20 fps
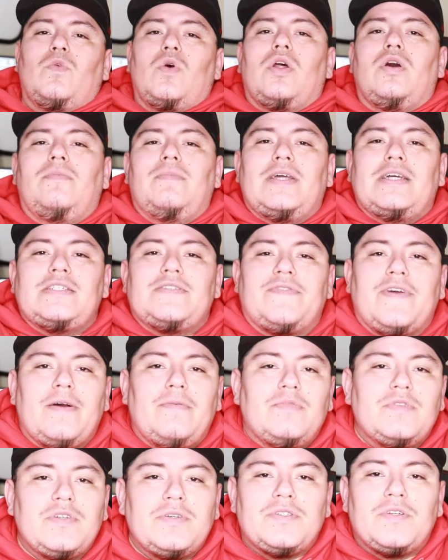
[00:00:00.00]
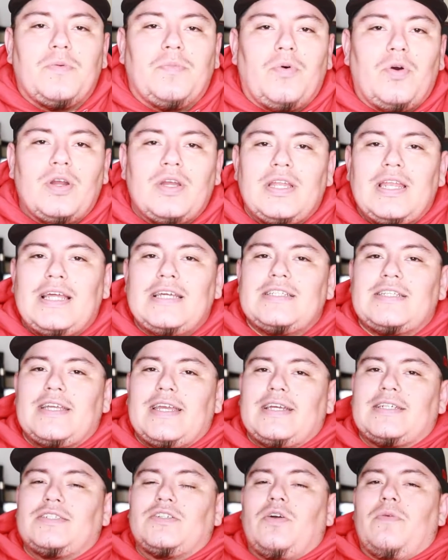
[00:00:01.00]
What up, Lace family? It's your boy Lace
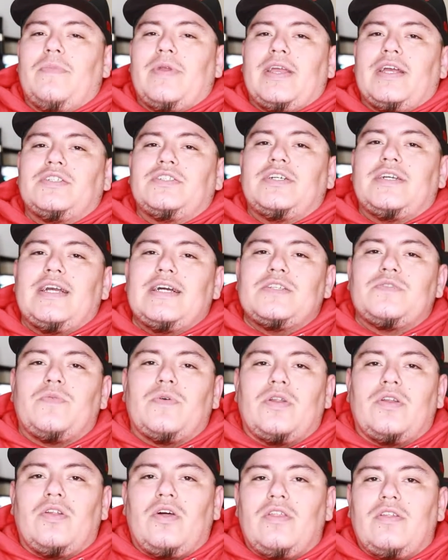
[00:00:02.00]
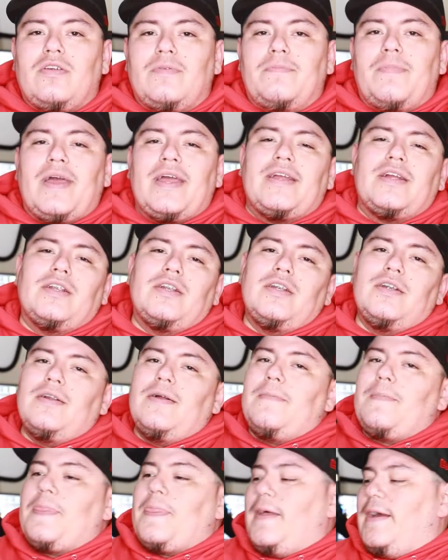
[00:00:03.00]
Kicks coming at you guys with another
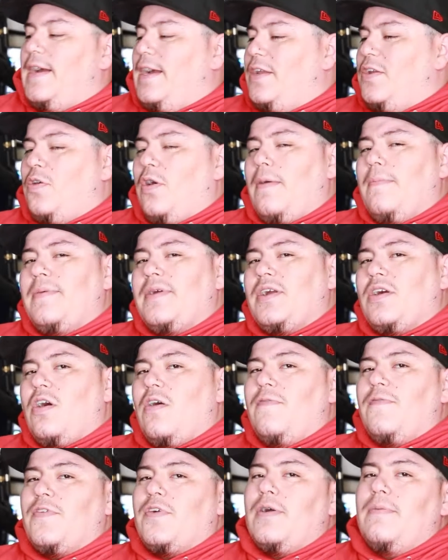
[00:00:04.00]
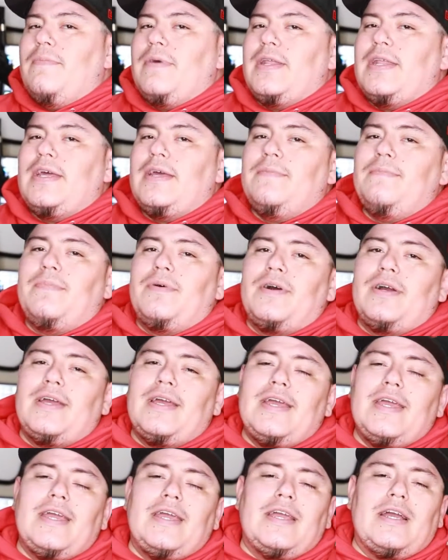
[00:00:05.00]
banger. I know I've been gone for a minute, but
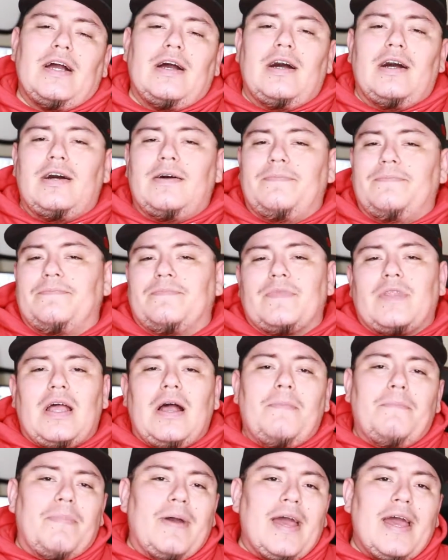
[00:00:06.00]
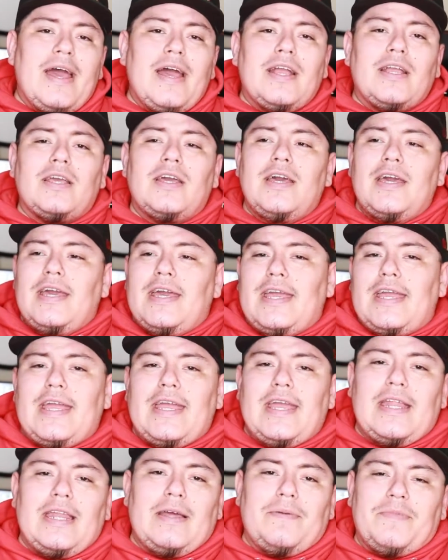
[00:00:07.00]
hey, I'm back
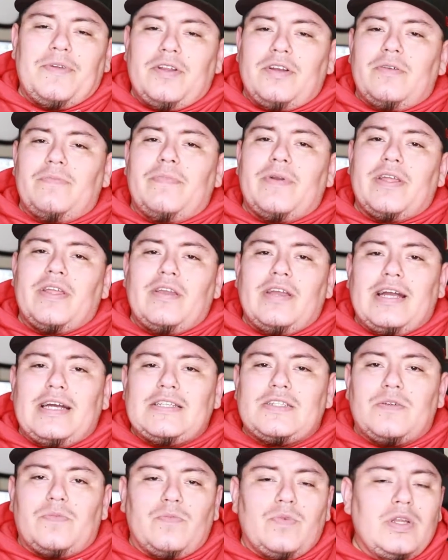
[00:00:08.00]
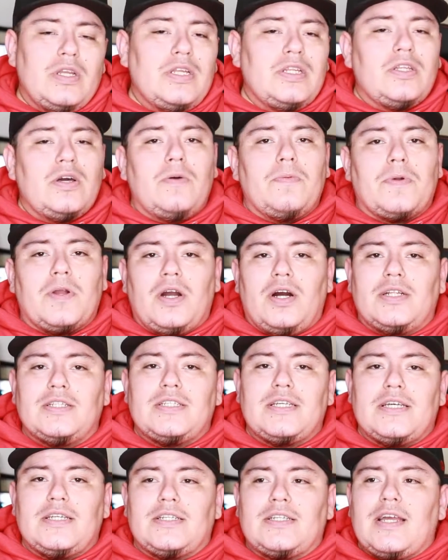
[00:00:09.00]
and I'm here to bring you guys some really dope
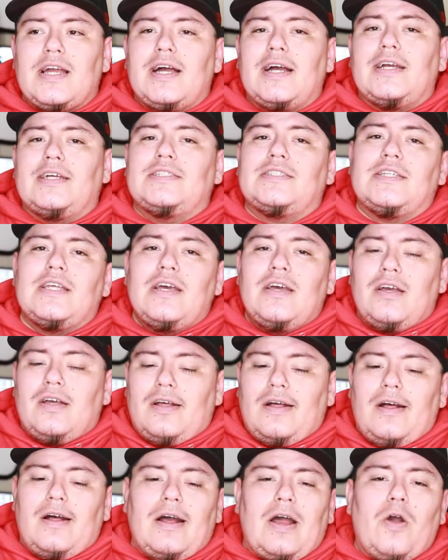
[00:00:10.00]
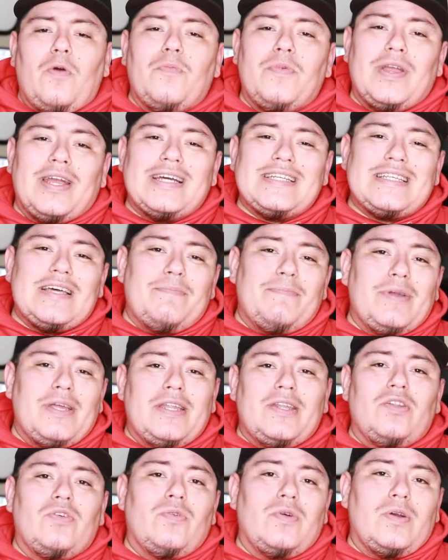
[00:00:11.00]
content, guys. I hope you guys have
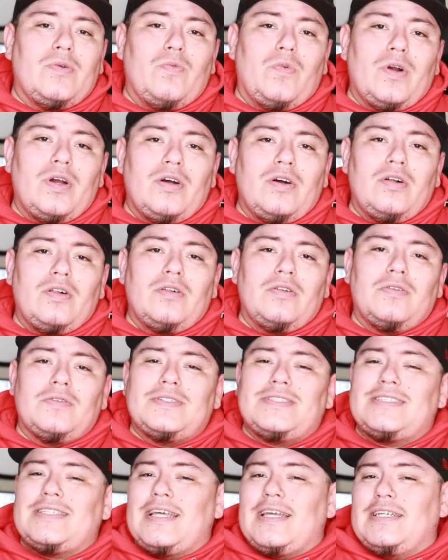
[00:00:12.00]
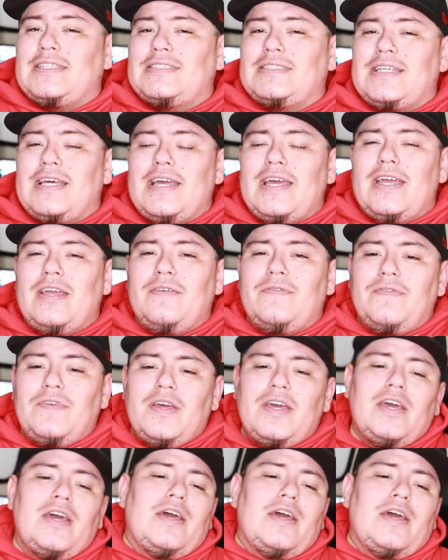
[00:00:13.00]
been doing well, staying safe,